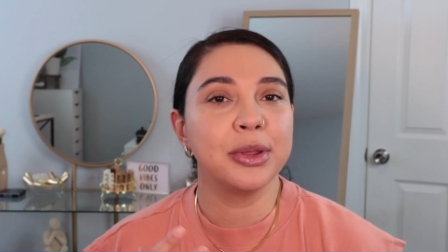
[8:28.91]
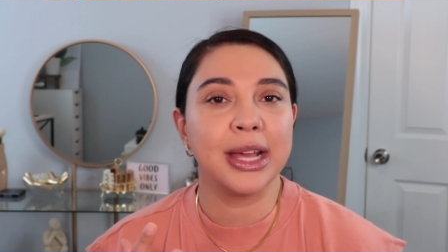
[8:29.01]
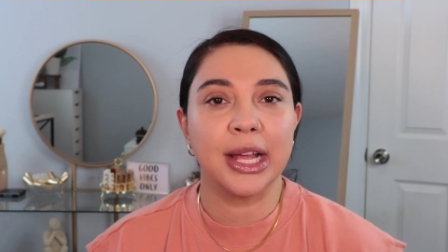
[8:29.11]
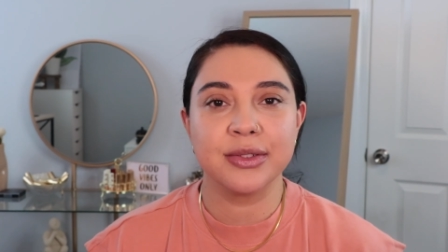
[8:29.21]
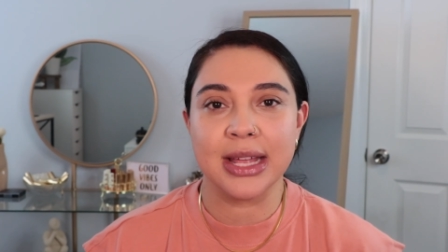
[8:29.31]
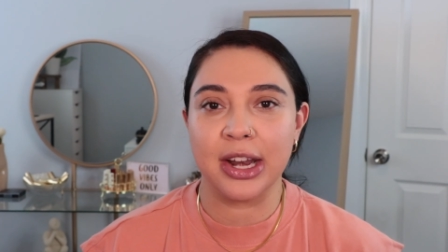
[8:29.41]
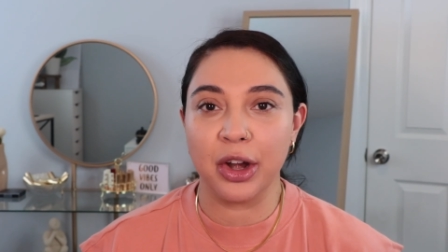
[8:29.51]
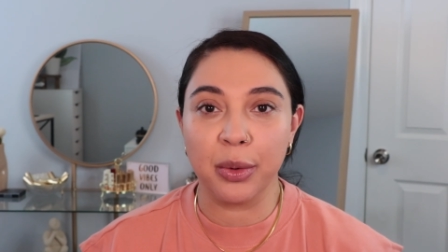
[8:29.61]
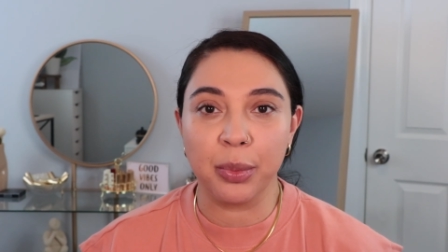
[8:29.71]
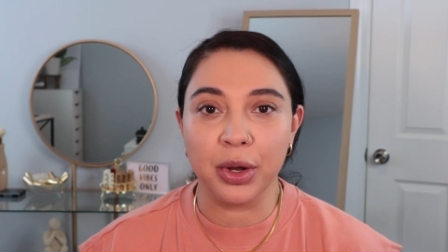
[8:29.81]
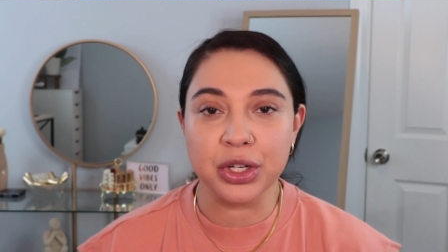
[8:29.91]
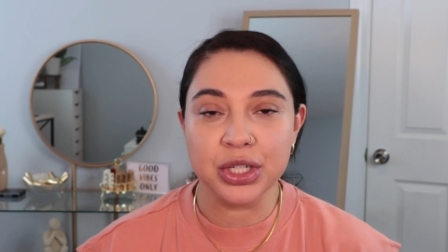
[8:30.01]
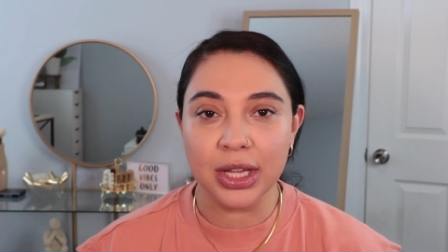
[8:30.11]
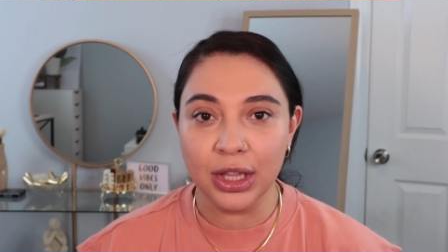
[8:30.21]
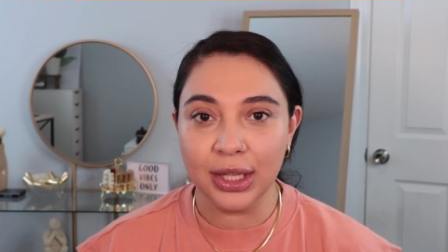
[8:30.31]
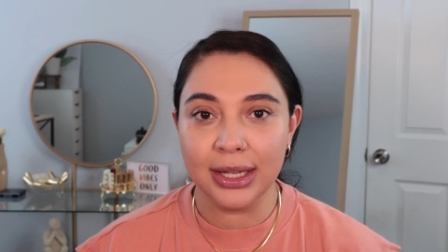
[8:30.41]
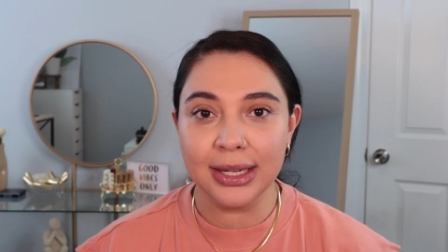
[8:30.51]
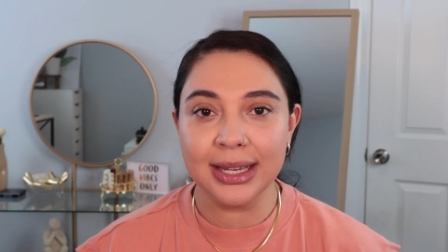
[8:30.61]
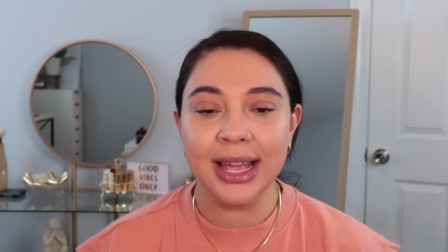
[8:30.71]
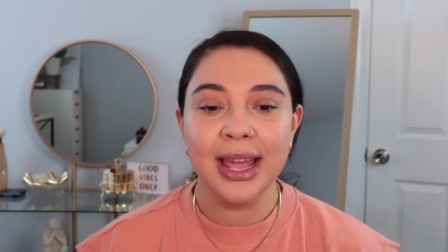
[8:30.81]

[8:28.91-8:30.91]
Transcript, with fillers: It gives that airbrushed look